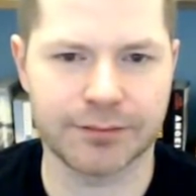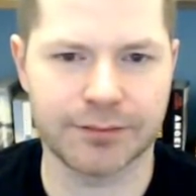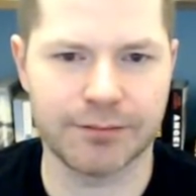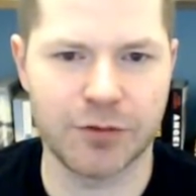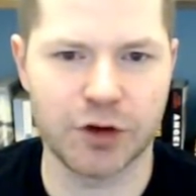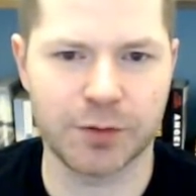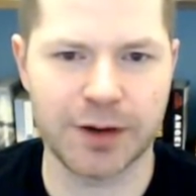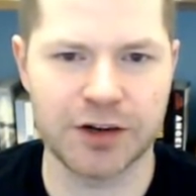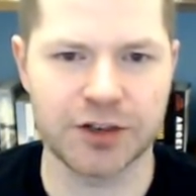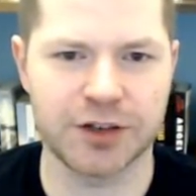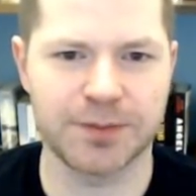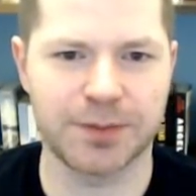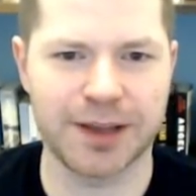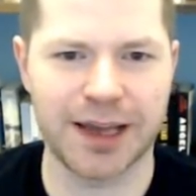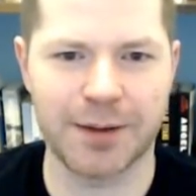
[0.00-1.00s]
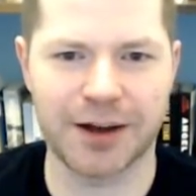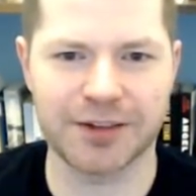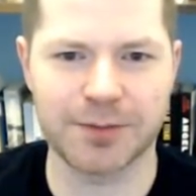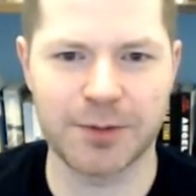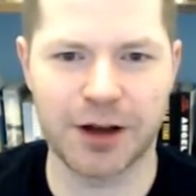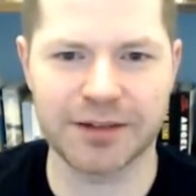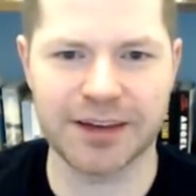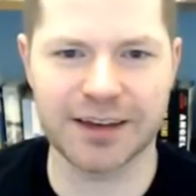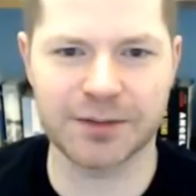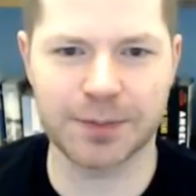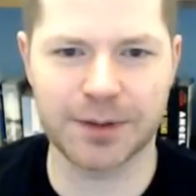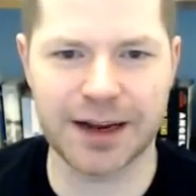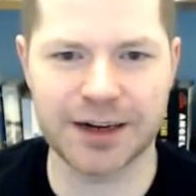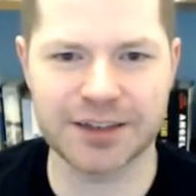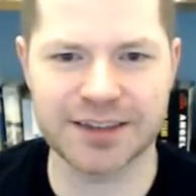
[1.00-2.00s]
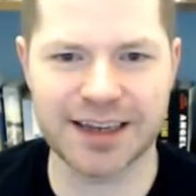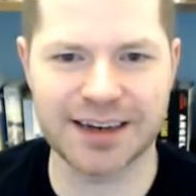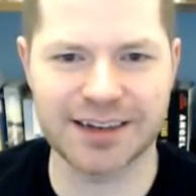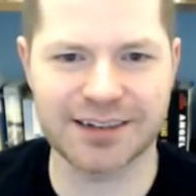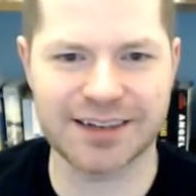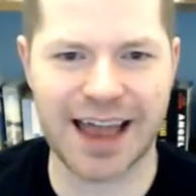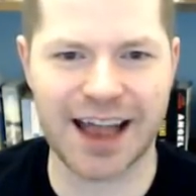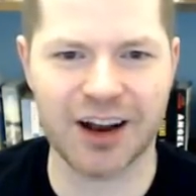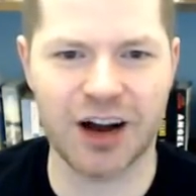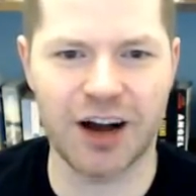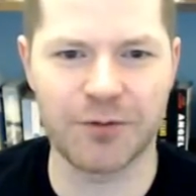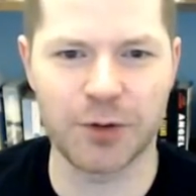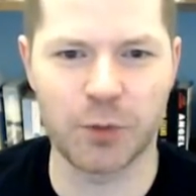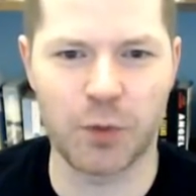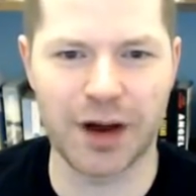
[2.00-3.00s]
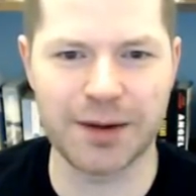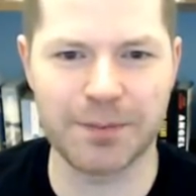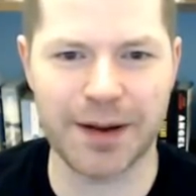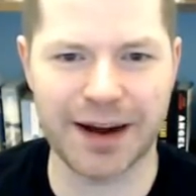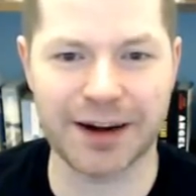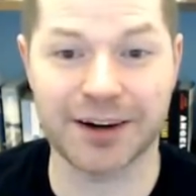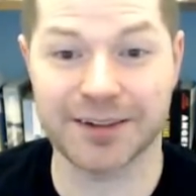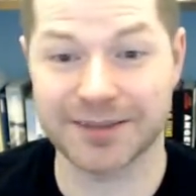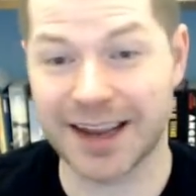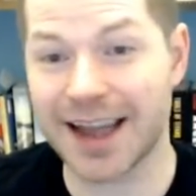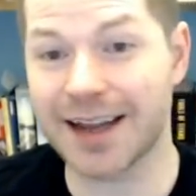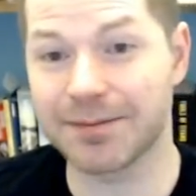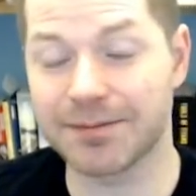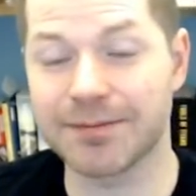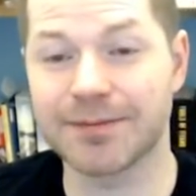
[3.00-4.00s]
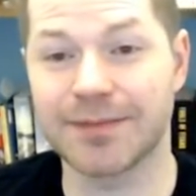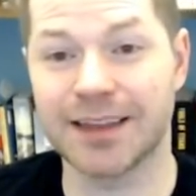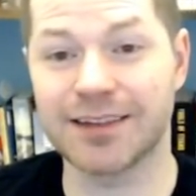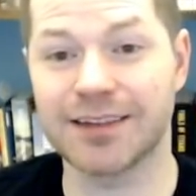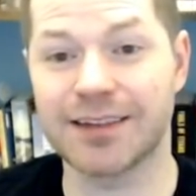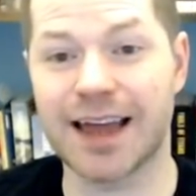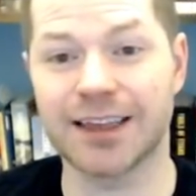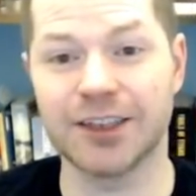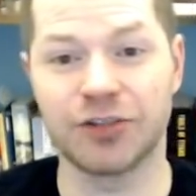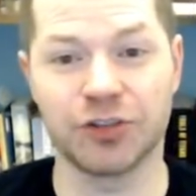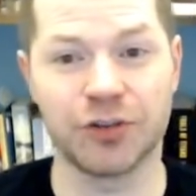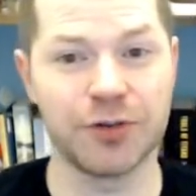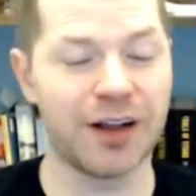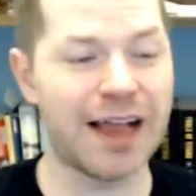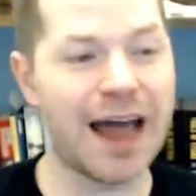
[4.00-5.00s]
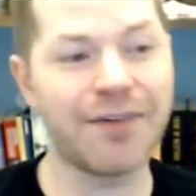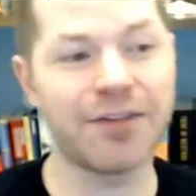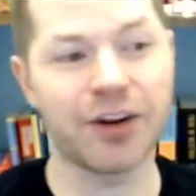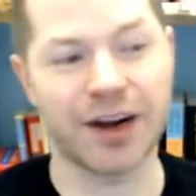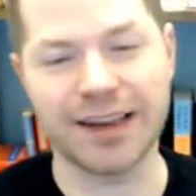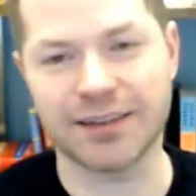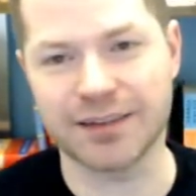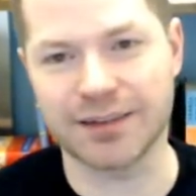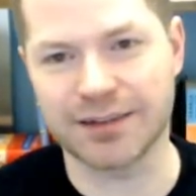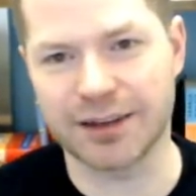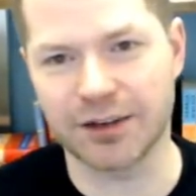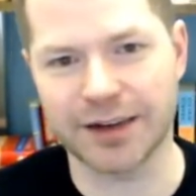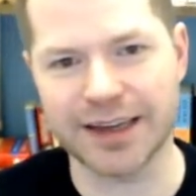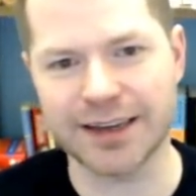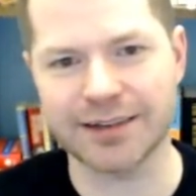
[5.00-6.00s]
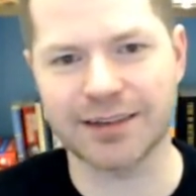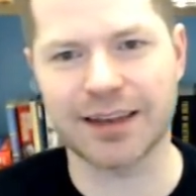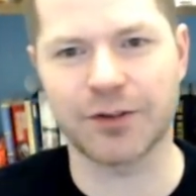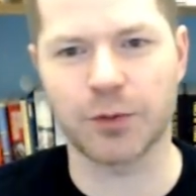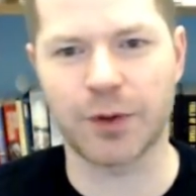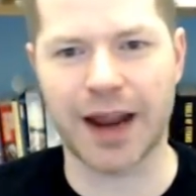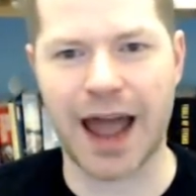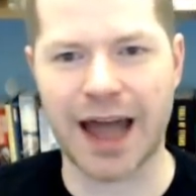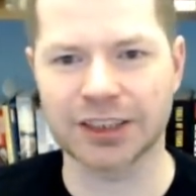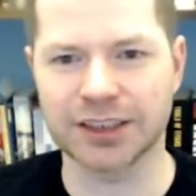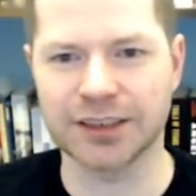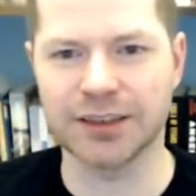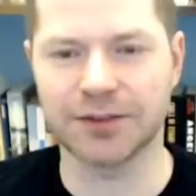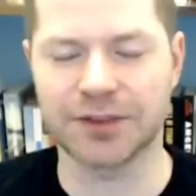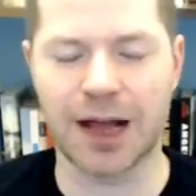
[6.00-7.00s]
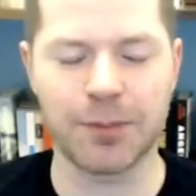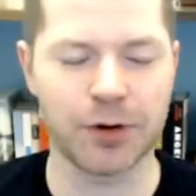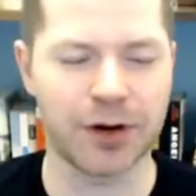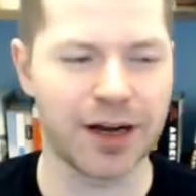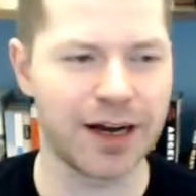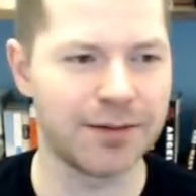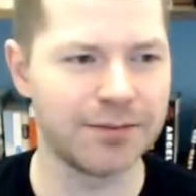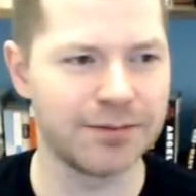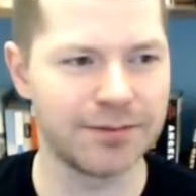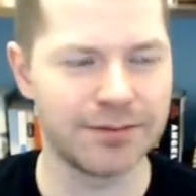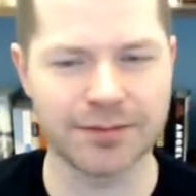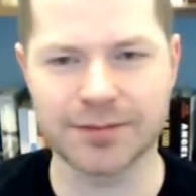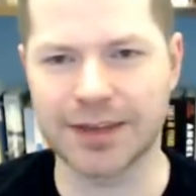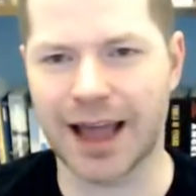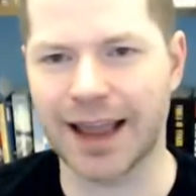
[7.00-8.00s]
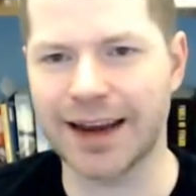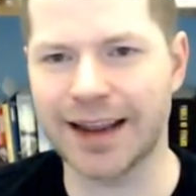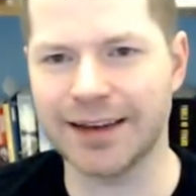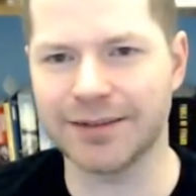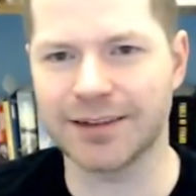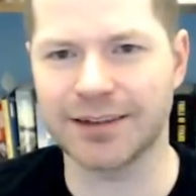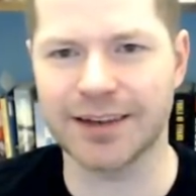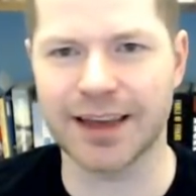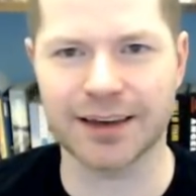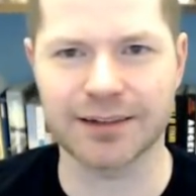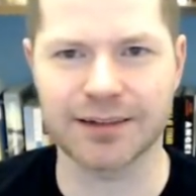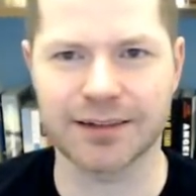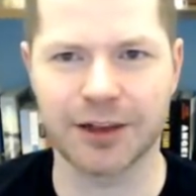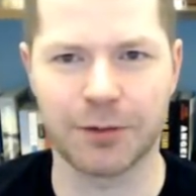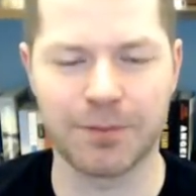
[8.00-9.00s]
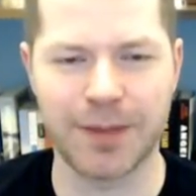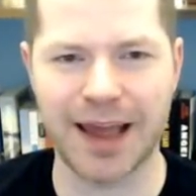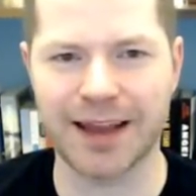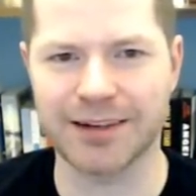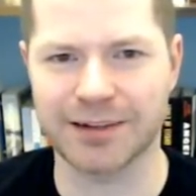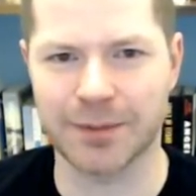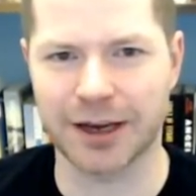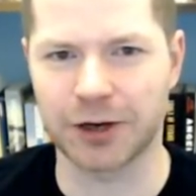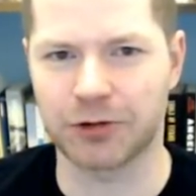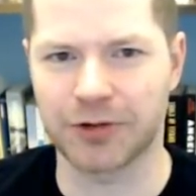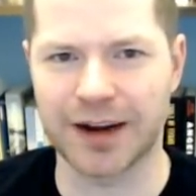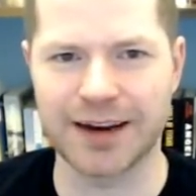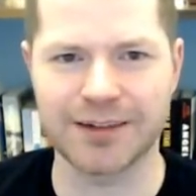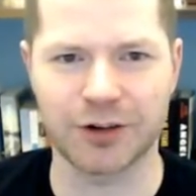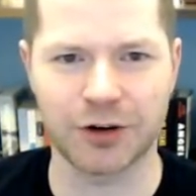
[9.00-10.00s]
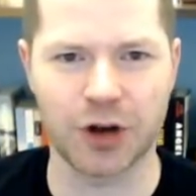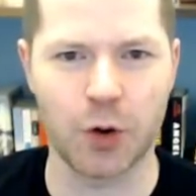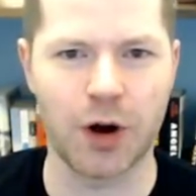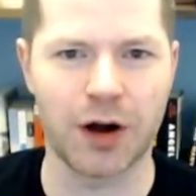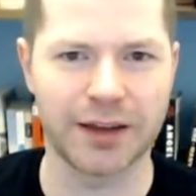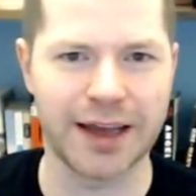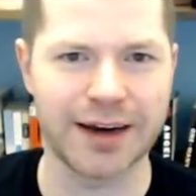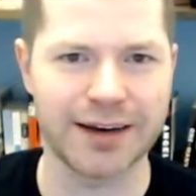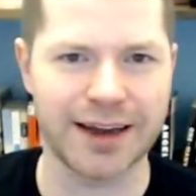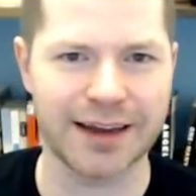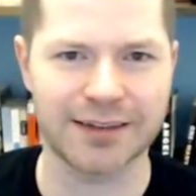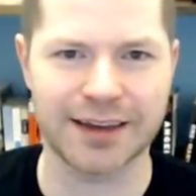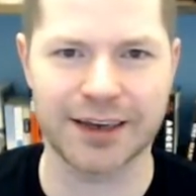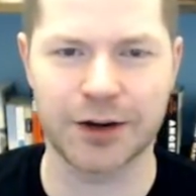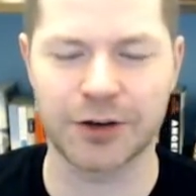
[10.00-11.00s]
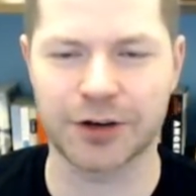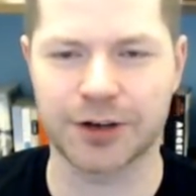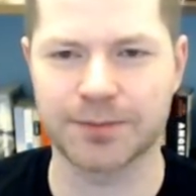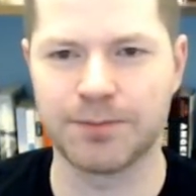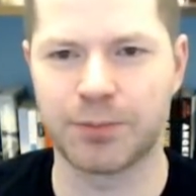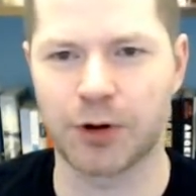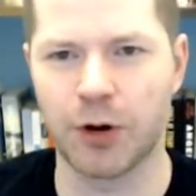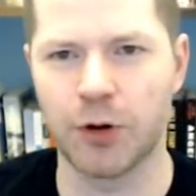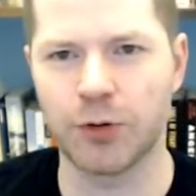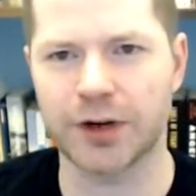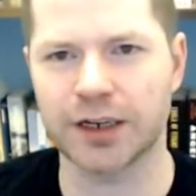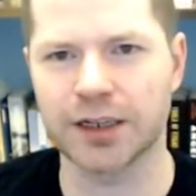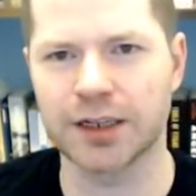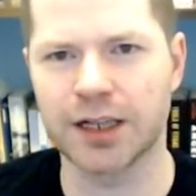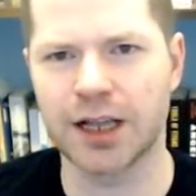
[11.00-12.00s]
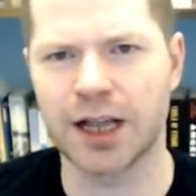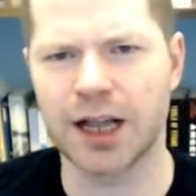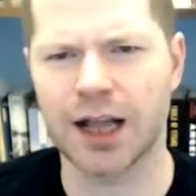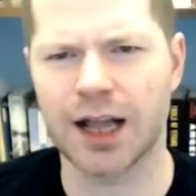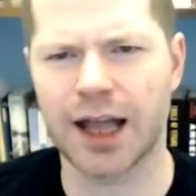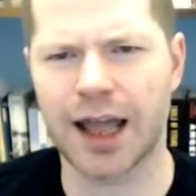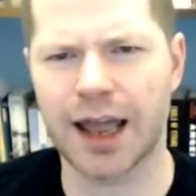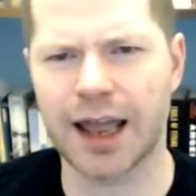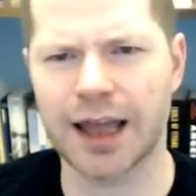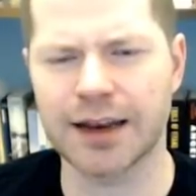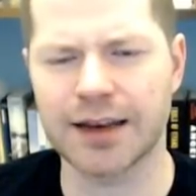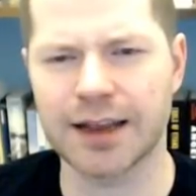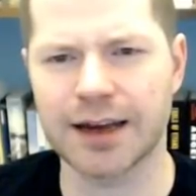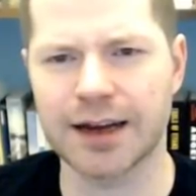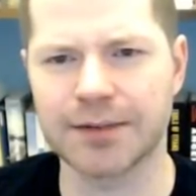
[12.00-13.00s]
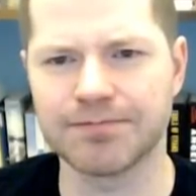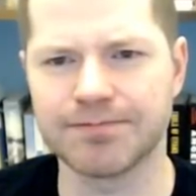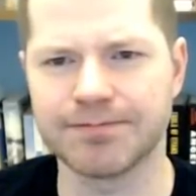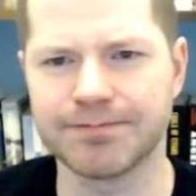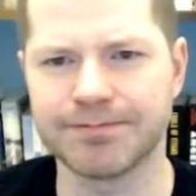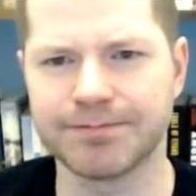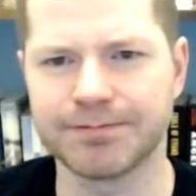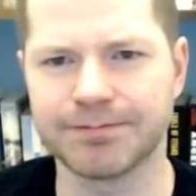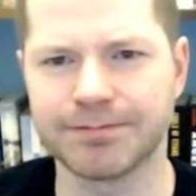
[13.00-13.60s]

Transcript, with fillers: Most players who complain about small stakes players tend to stack off with one pair. Yeah, that's exactly true. They'll have their aces. They'll get seven way action. The flop will come nine eight six. They'll bet. Somebody will raise. They'll go all in. And next thing you know, they're broke, and um,